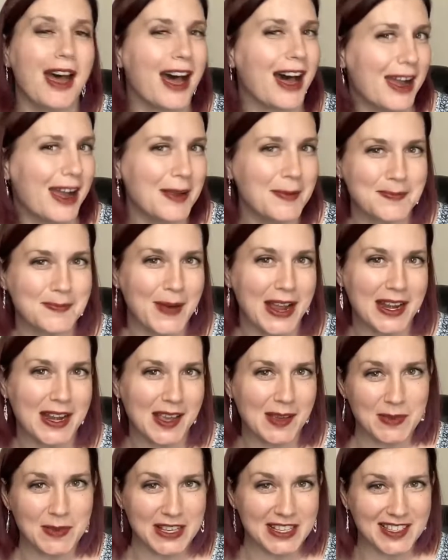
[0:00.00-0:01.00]
Hi, my
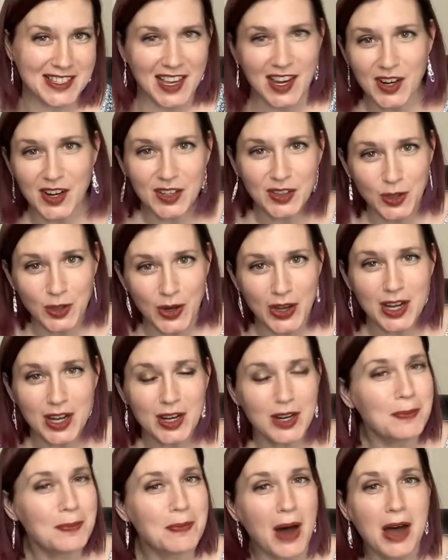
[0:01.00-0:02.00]
name is Sarah
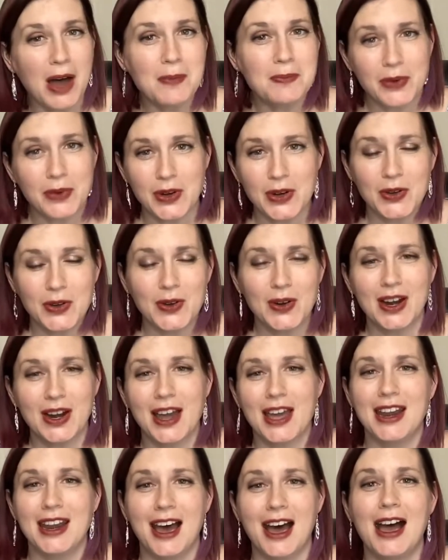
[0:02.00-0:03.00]
Lawyer, mompreneur,
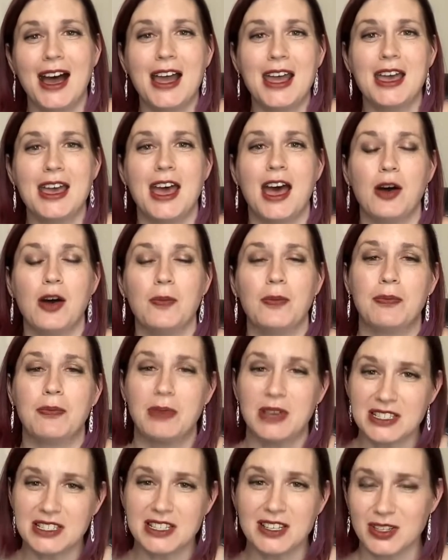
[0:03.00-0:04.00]
and I help
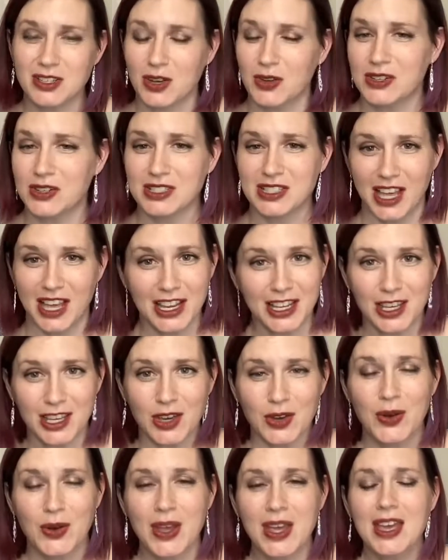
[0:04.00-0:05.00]
business owners like
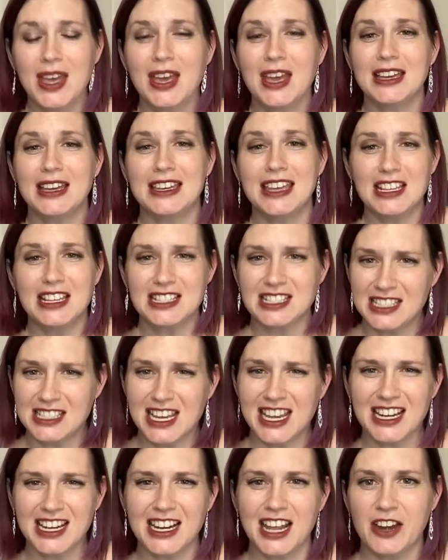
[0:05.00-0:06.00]
you get
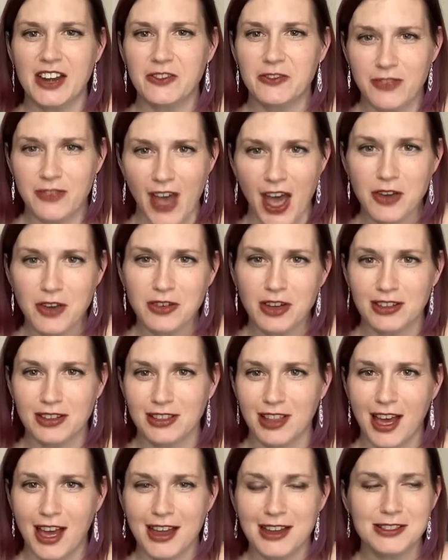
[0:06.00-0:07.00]
seen and found
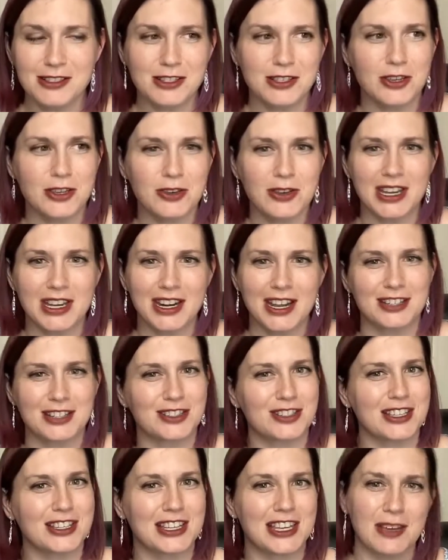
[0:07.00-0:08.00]
online so you can
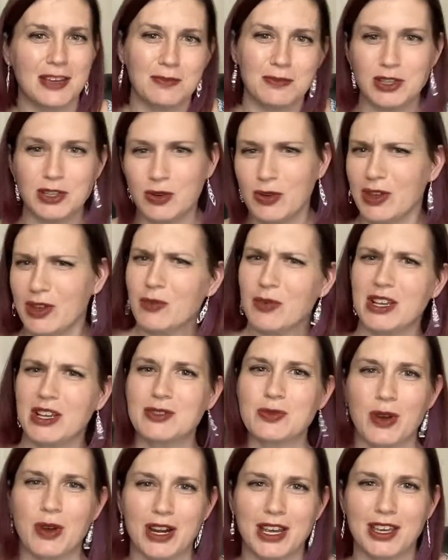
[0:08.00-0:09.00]
actually keep doing
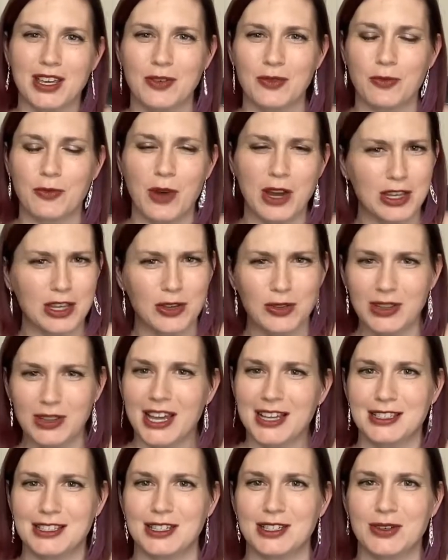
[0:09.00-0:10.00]
what's working, what you
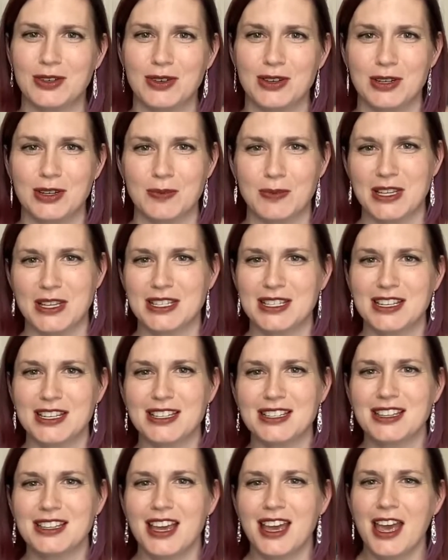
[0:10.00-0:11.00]
like to do on your
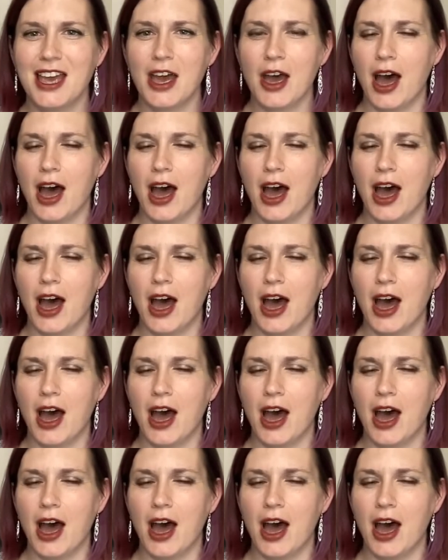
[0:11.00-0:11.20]
business